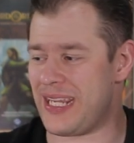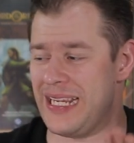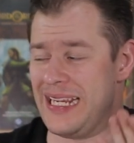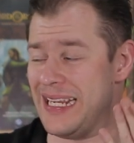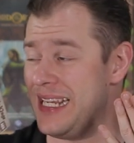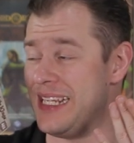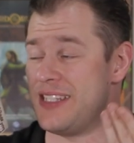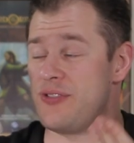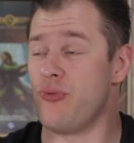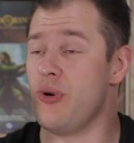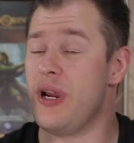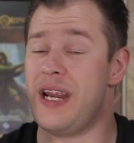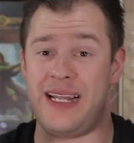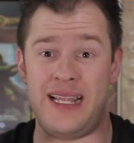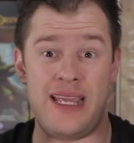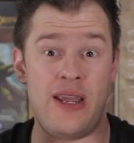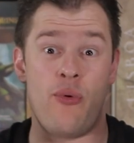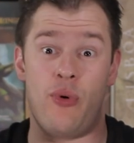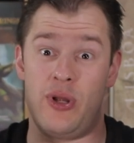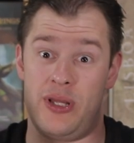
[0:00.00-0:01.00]
It is
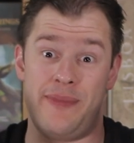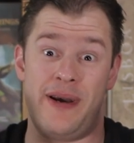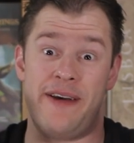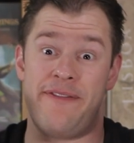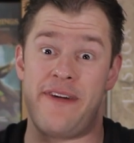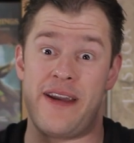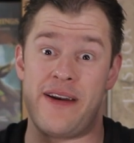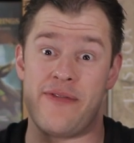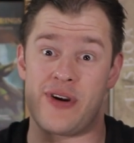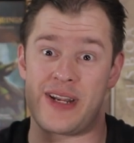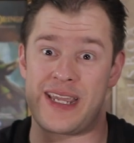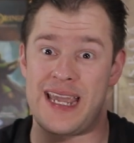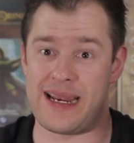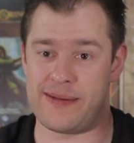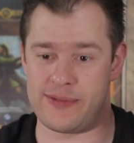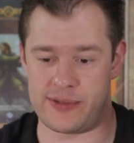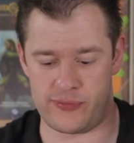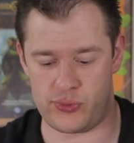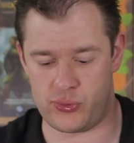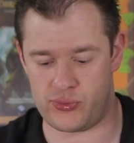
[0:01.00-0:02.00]
really one of my favorite
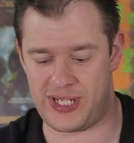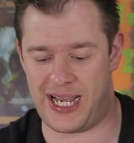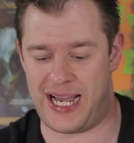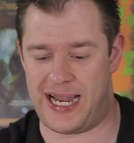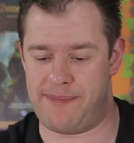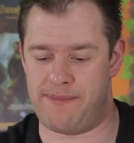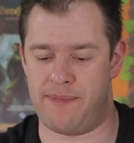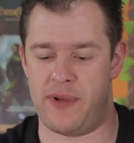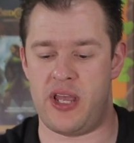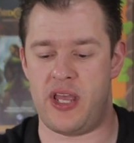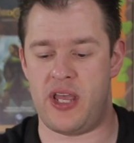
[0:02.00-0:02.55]
games of all time.